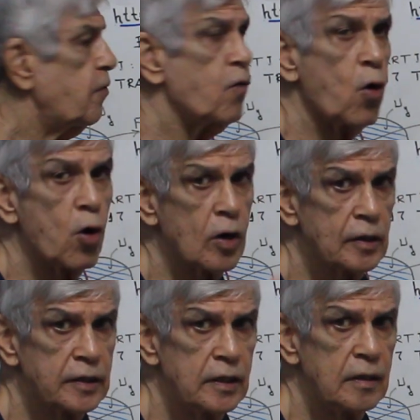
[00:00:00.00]

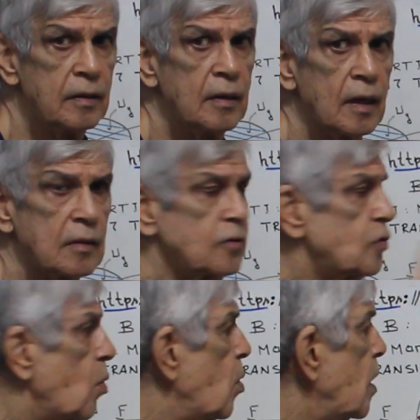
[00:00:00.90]
4D, and
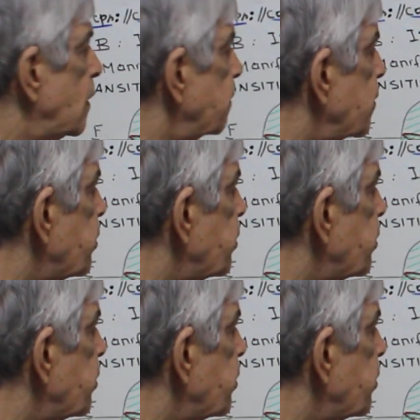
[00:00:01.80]
so on.